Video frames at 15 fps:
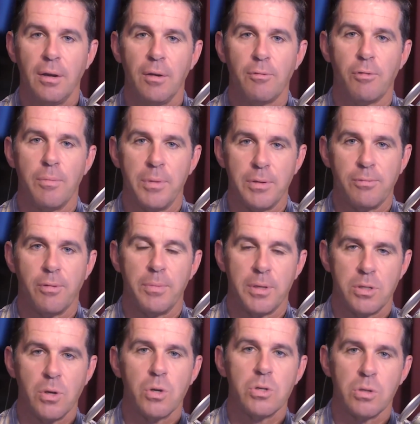from the
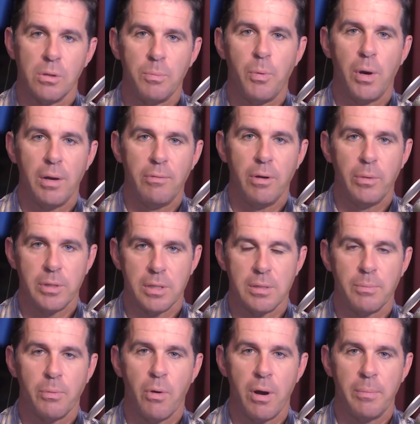social point of view, which is
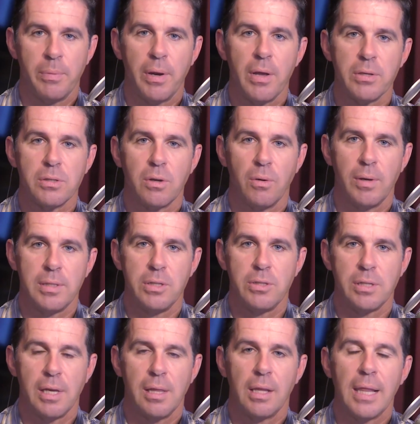important, but also, as you
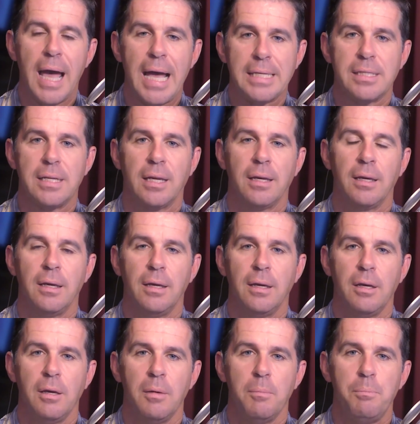say, the lasting
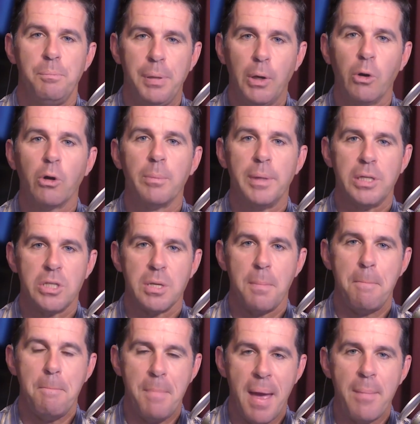pilgrimage
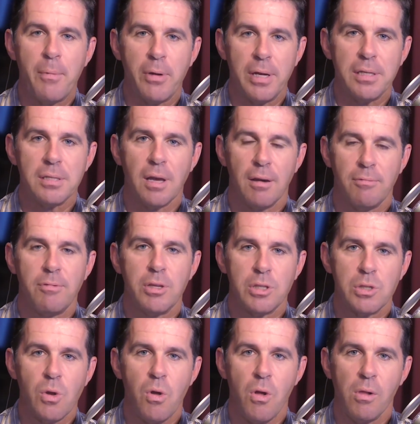memories of the
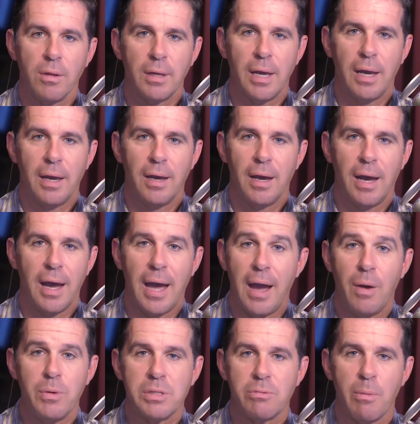soul. I
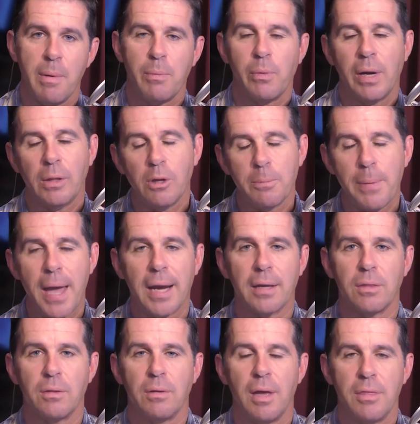always remember when I look back
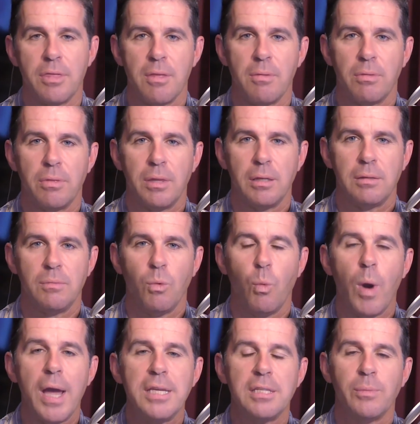at the
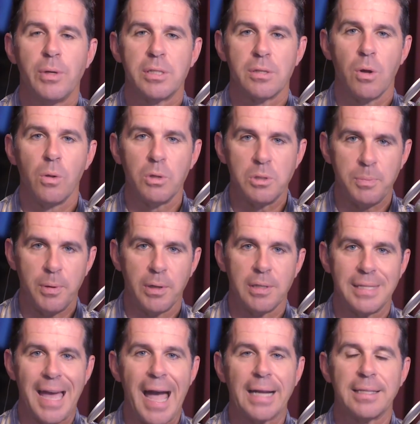ways in which the Holy Spirit
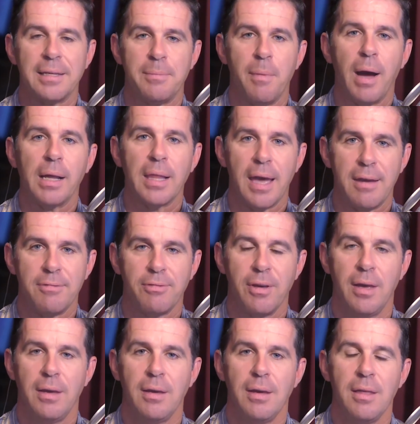has acted in my life.
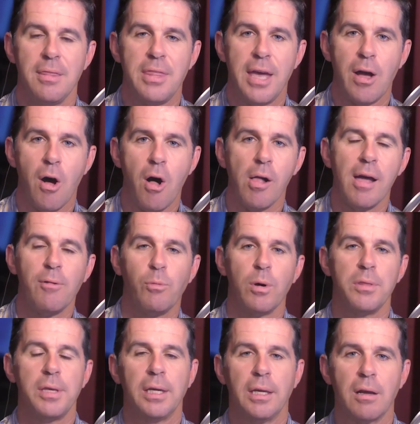They all have
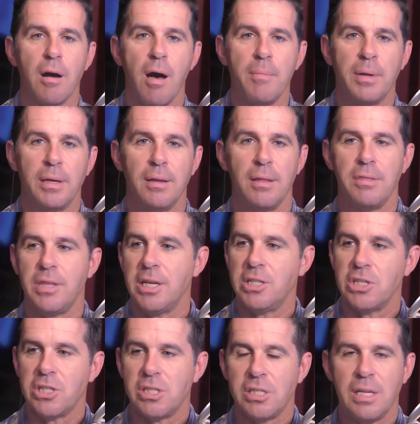one thing in common. They
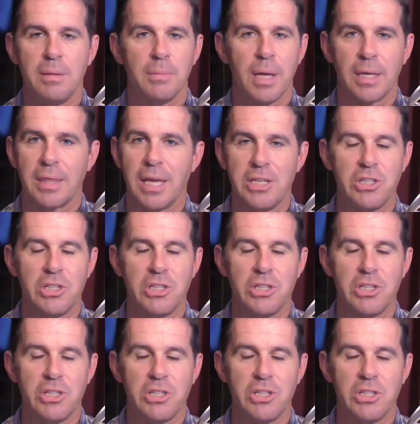just seem like they